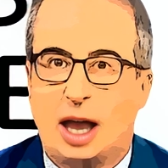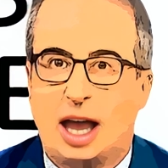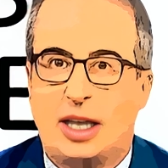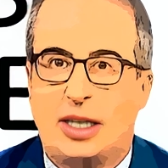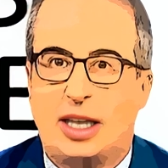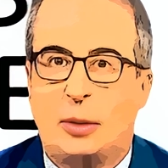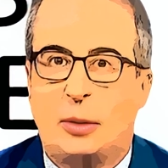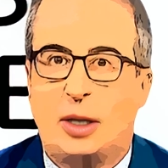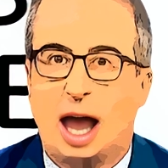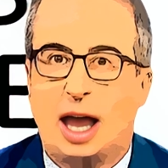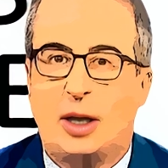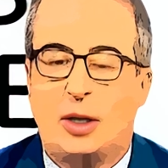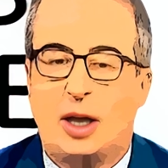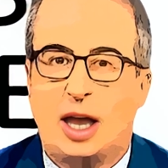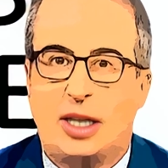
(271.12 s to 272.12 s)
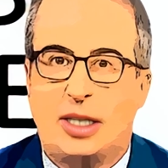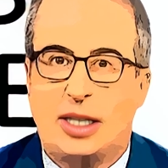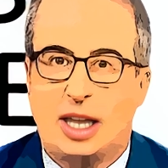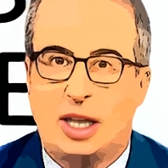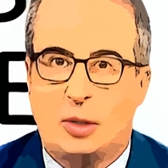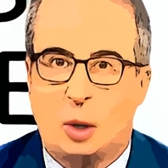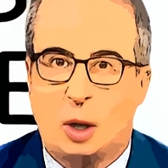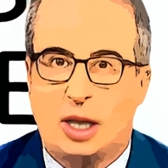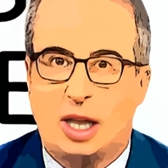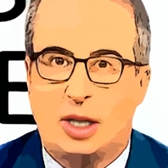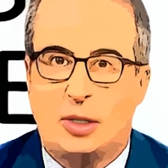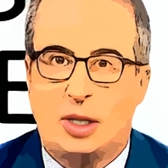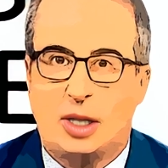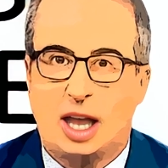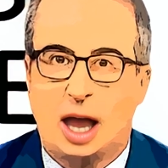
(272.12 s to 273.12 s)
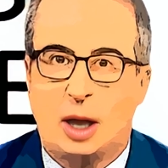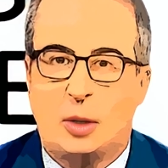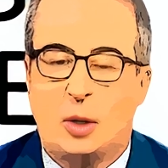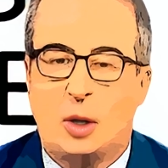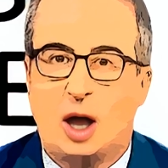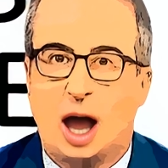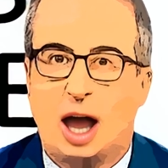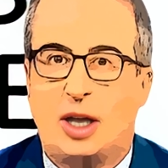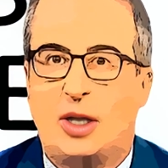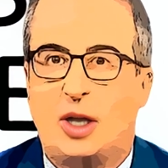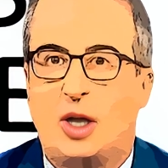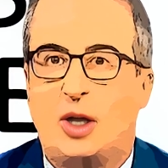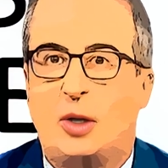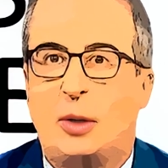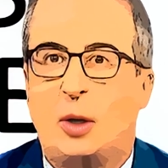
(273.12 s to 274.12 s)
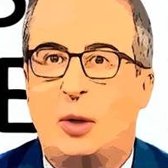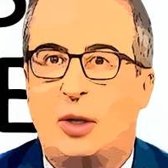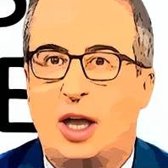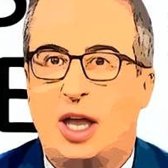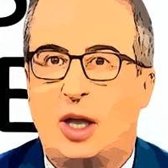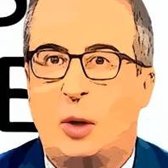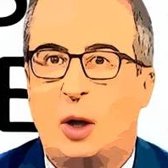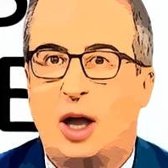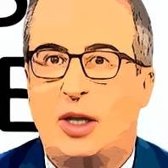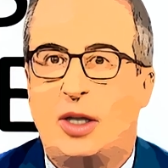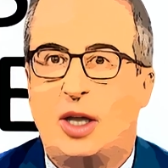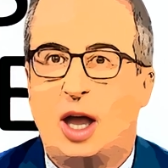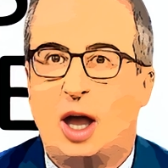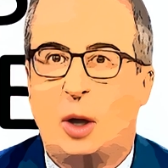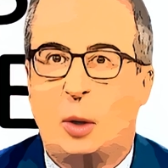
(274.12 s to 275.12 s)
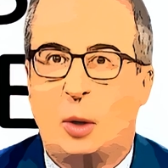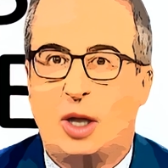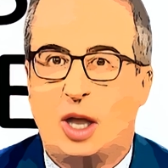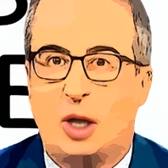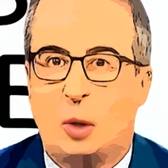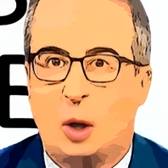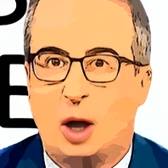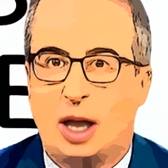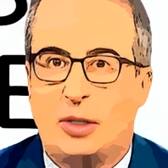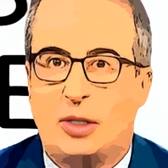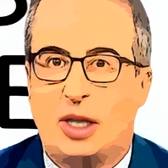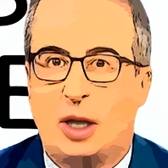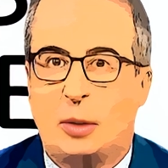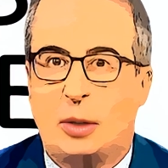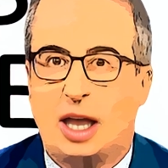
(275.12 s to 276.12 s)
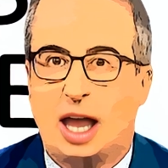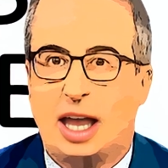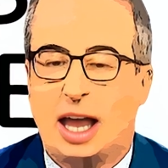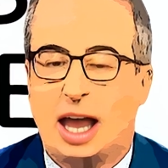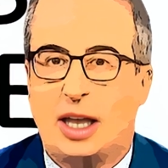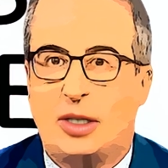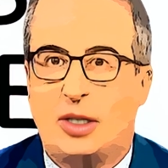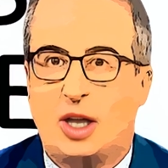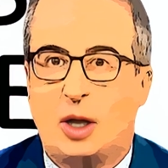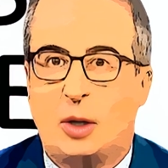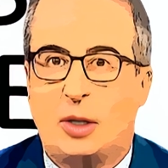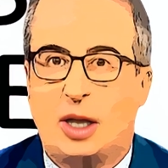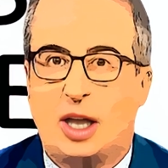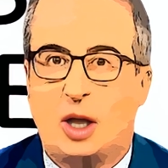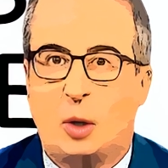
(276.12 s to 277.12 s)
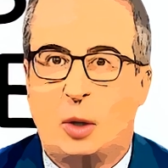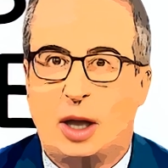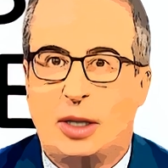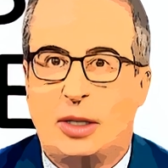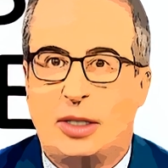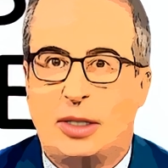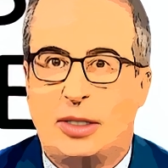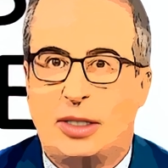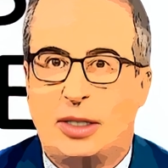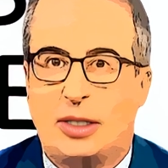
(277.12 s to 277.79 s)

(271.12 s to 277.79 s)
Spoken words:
Except now, instead of waiting for the town crier to trip over his words, we just wait for someone to get cancelled over their tweets.